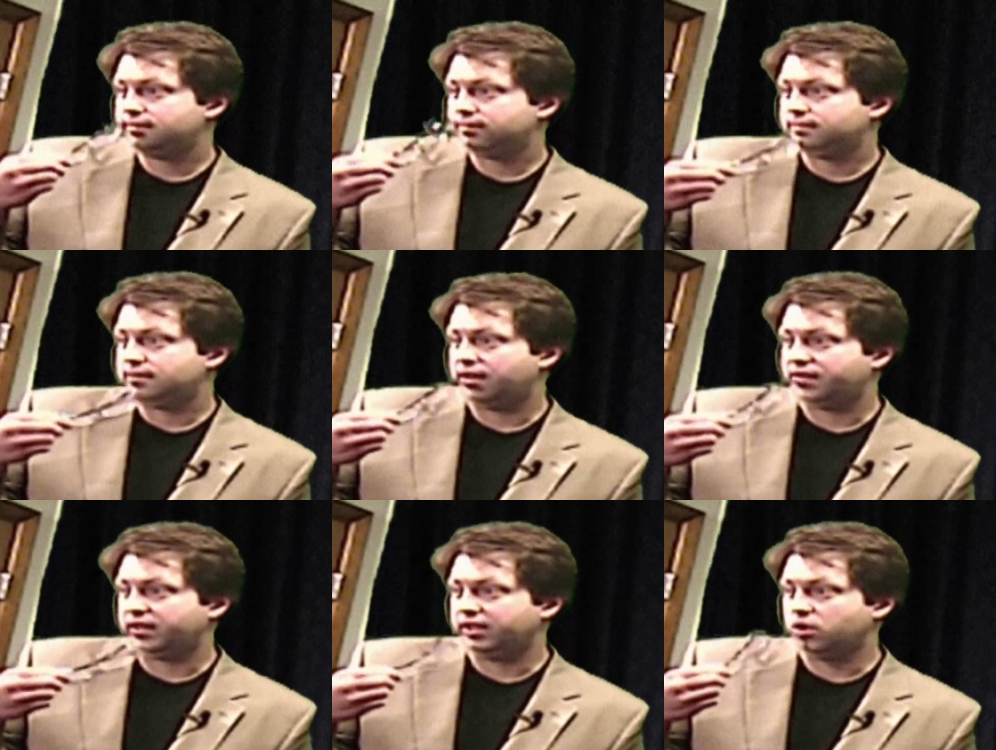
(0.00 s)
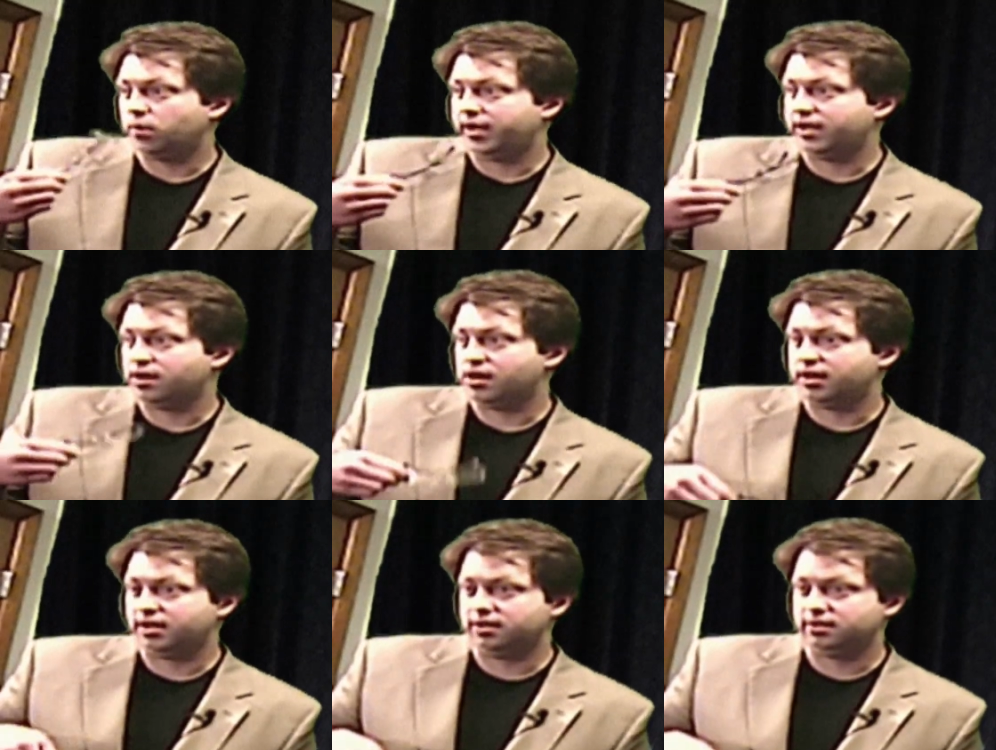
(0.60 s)
nothing going
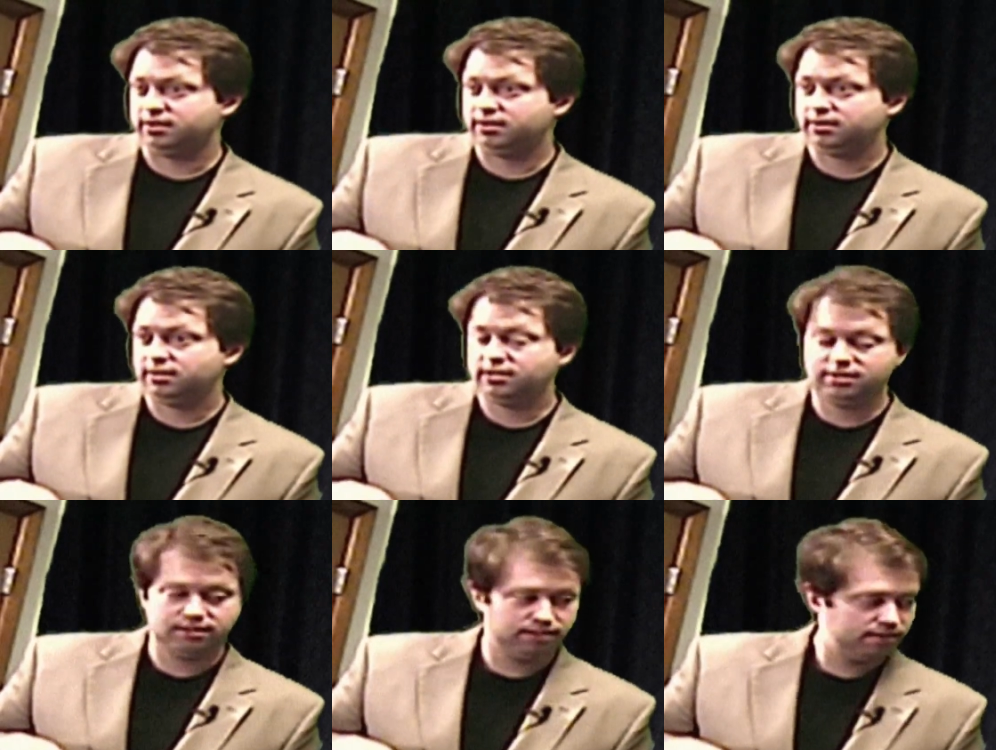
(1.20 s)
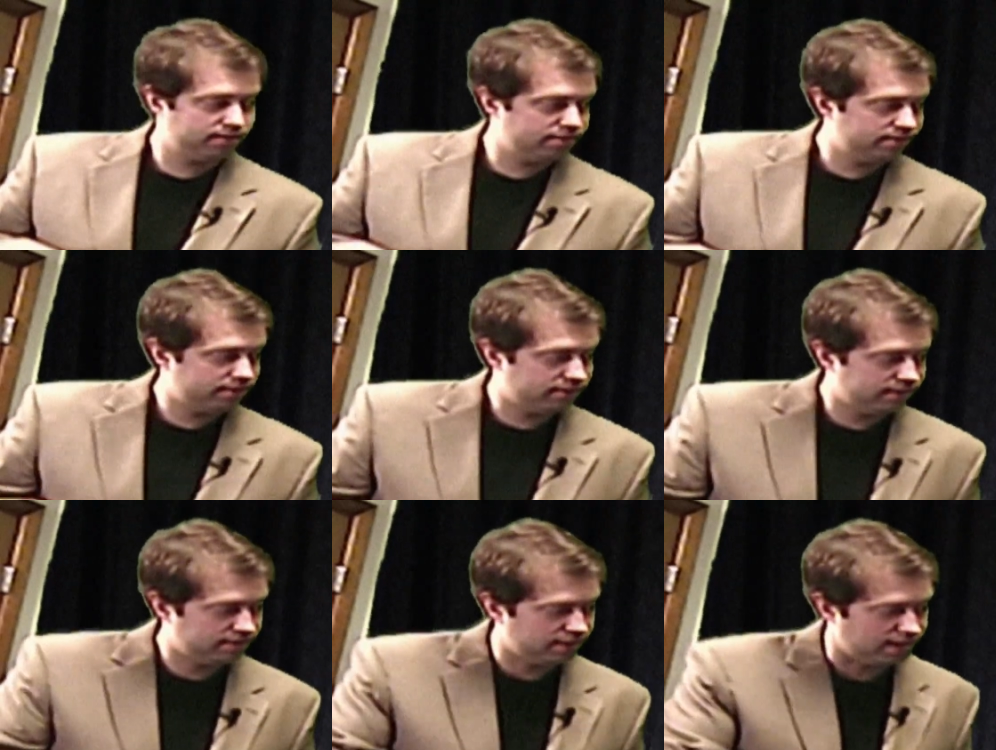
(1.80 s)
on
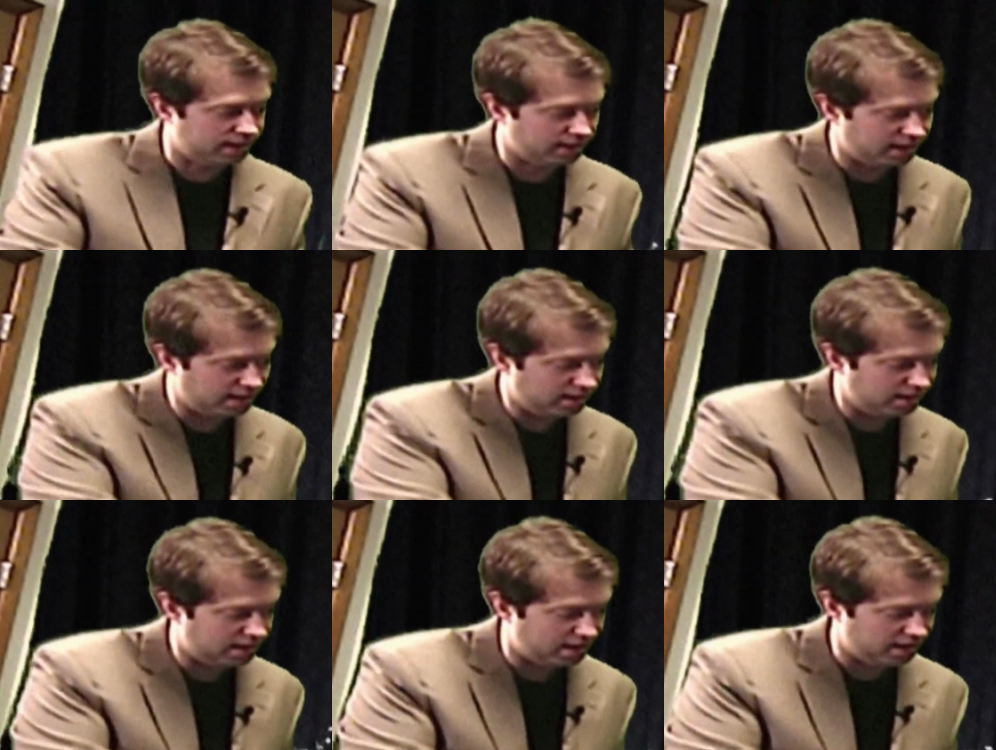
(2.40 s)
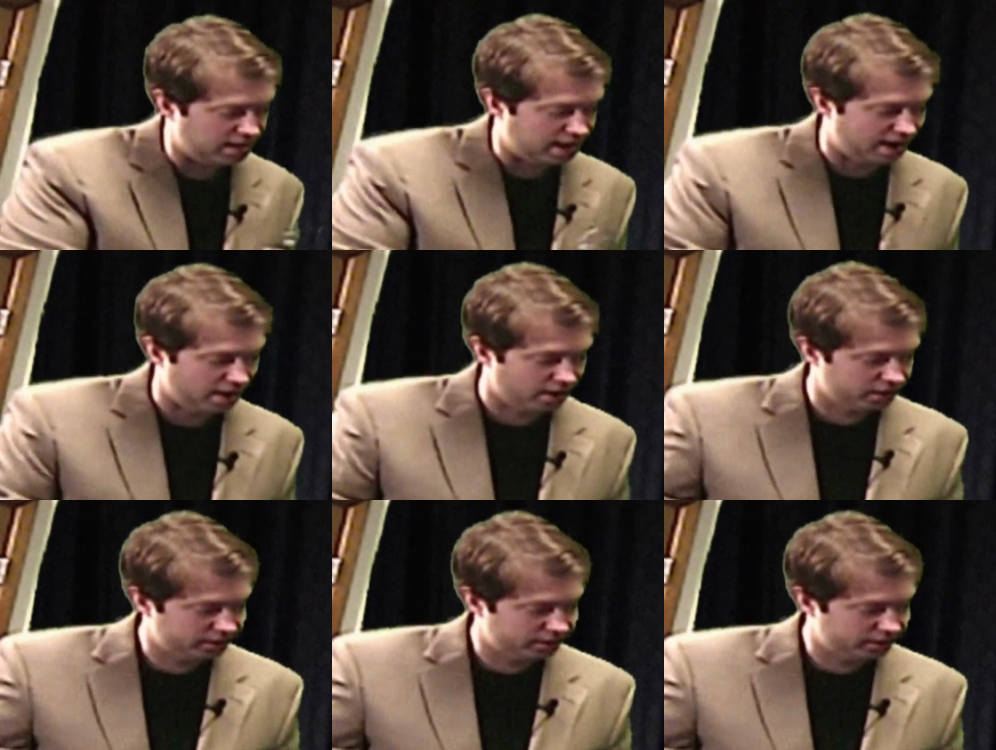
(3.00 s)
In, in, in there.